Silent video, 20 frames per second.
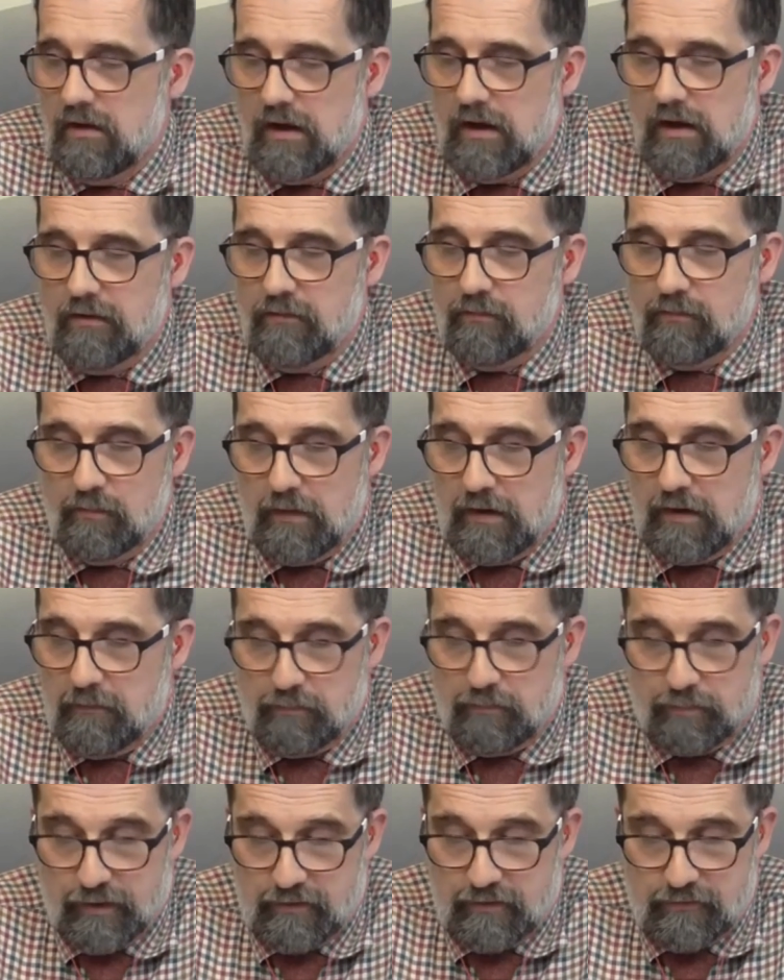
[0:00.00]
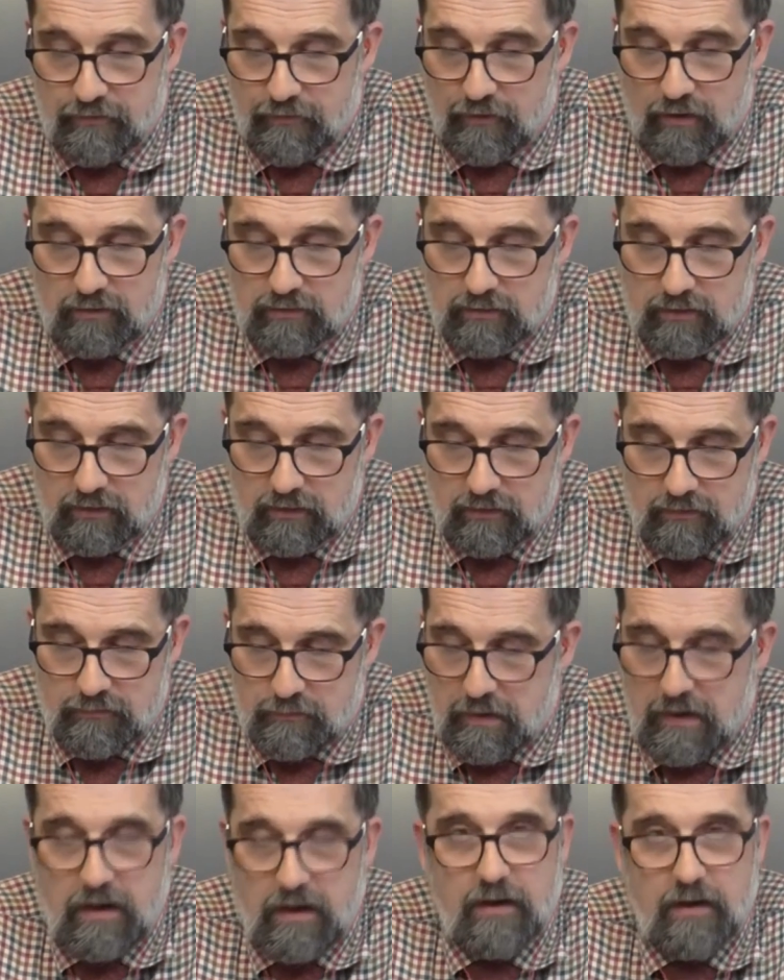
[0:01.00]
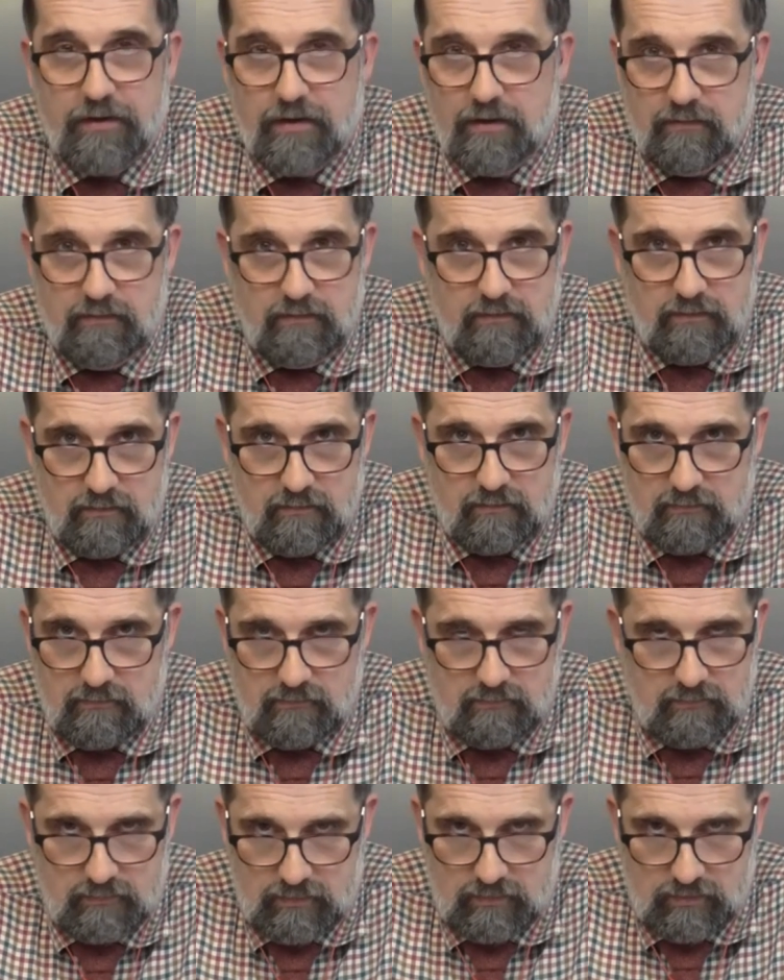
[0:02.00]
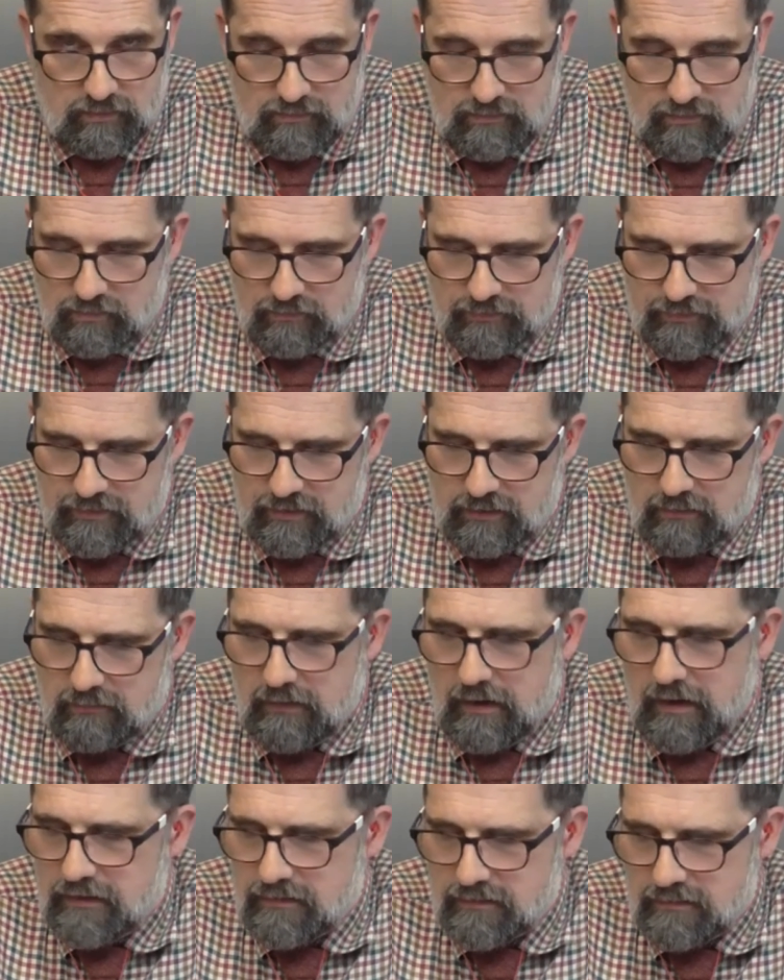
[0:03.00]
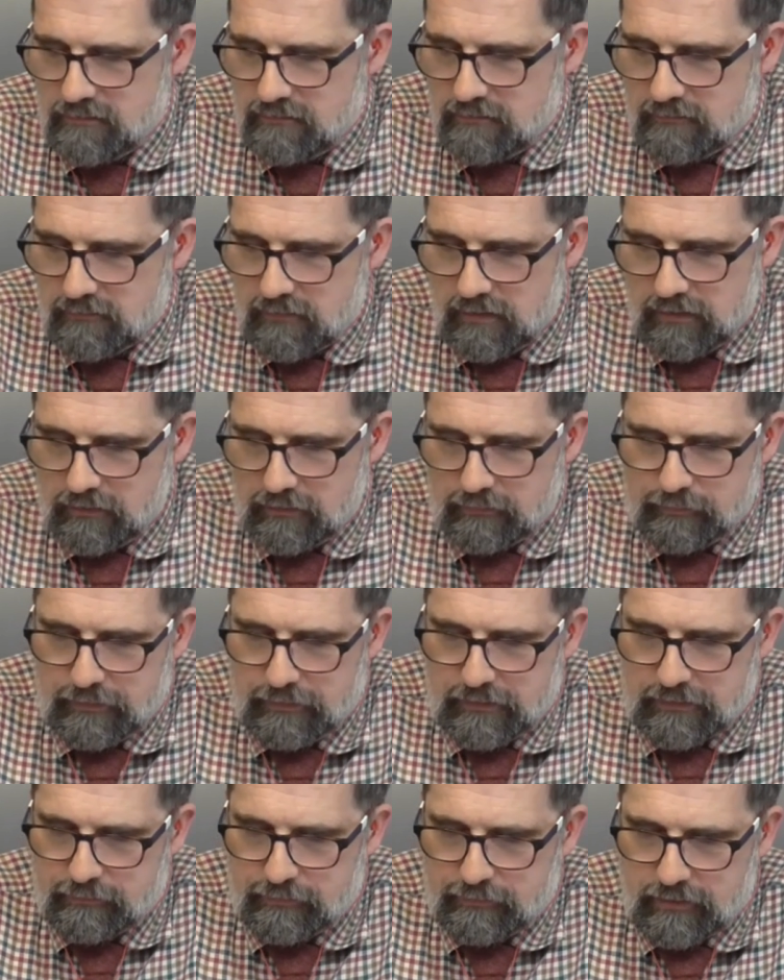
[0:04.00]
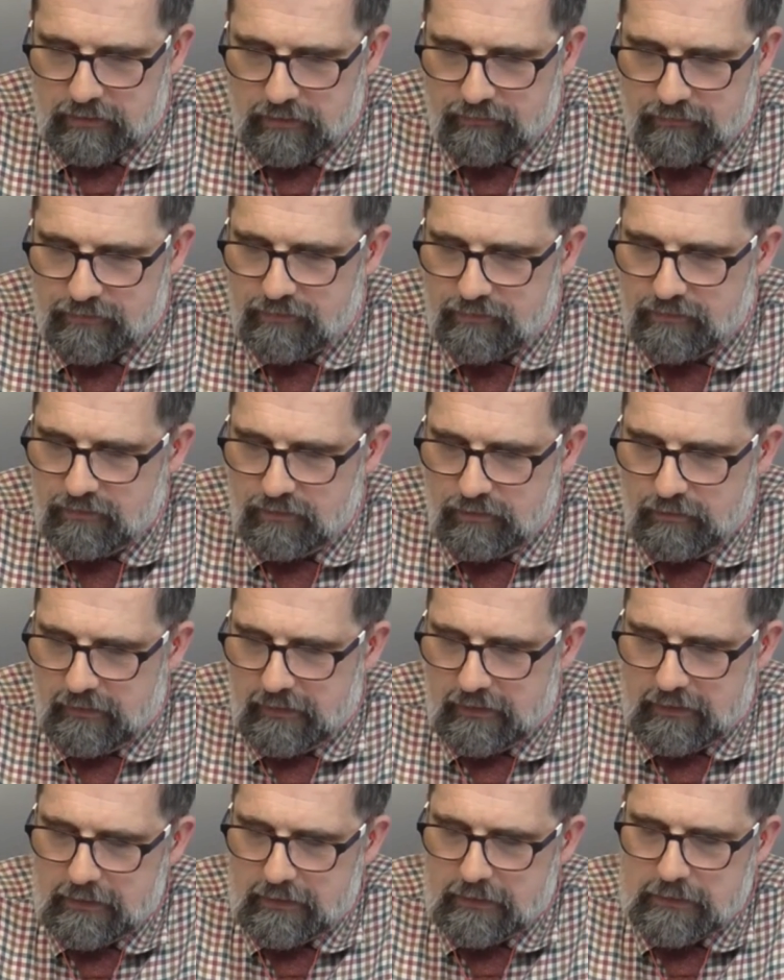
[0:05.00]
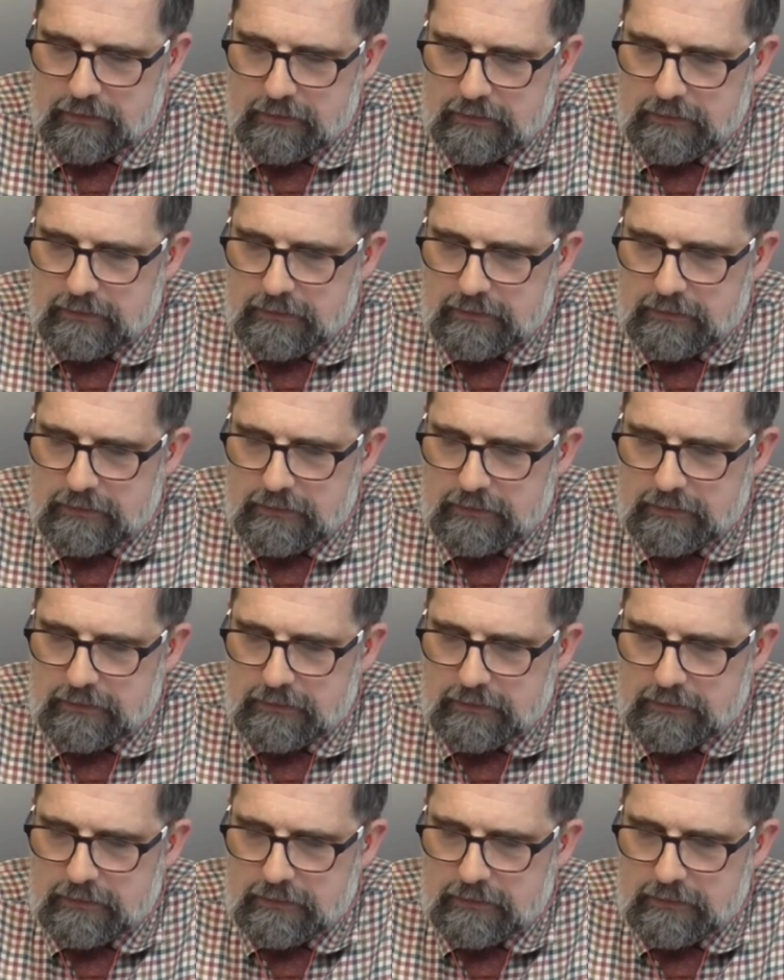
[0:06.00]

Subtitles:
And Britain's following in its path, and so is the US and other countries, UAE.